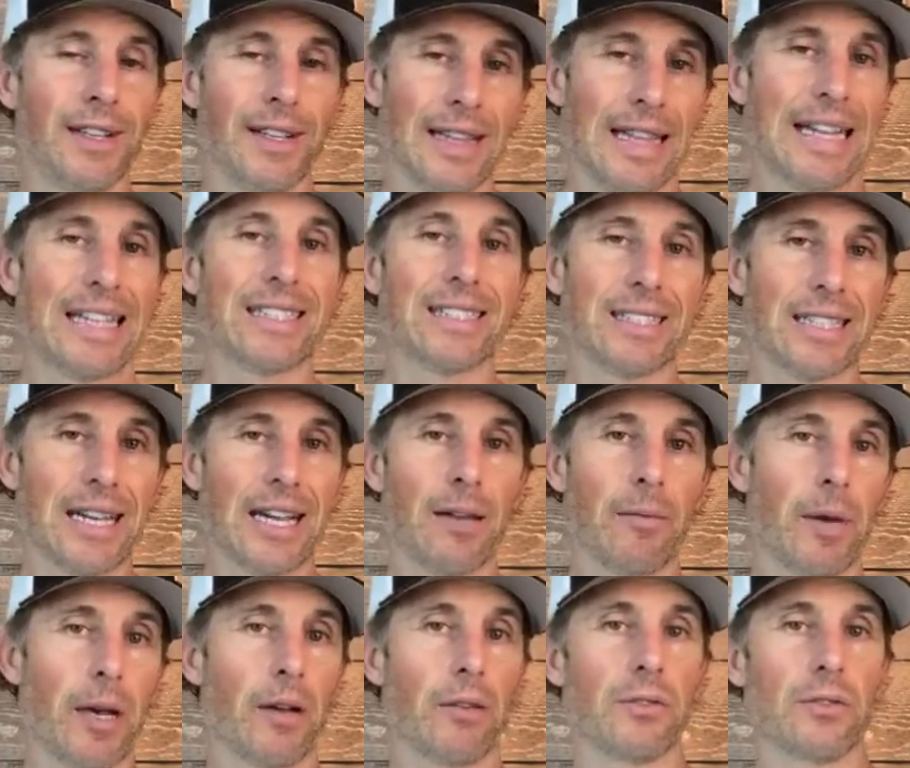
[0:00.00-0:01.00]
lots of
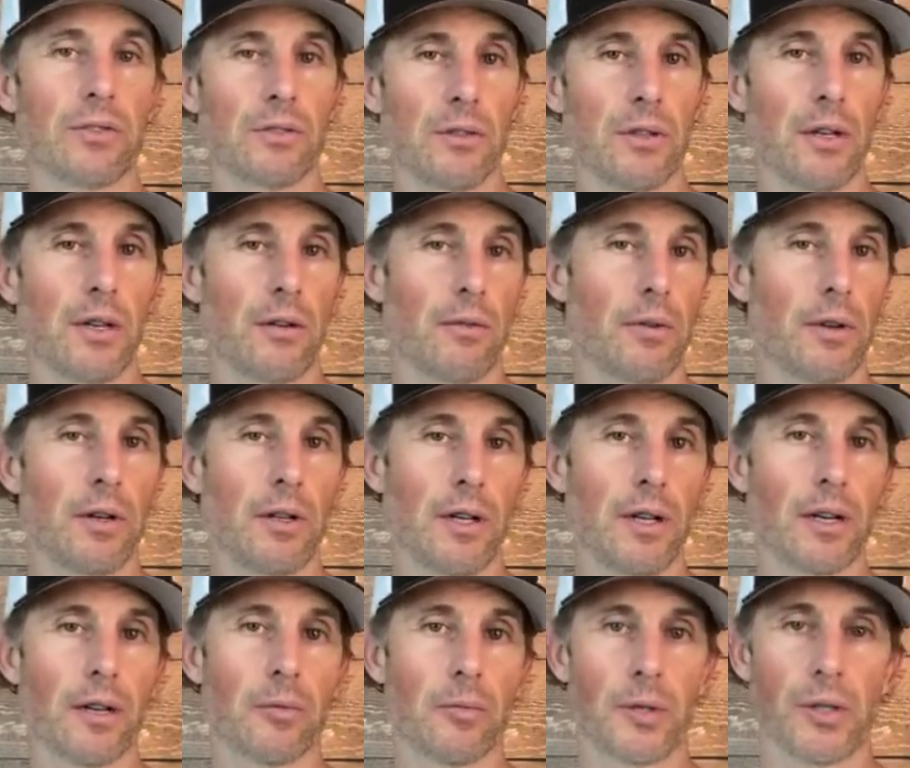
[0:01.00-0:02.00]
timeouts so they can run a lot
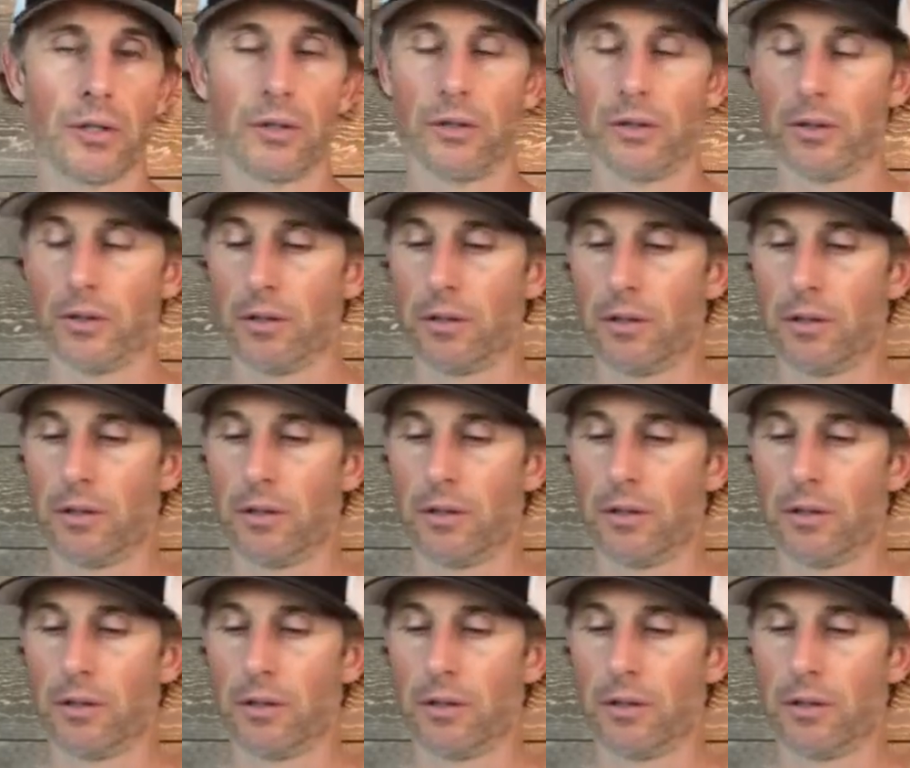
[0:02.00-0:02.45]
of commercials.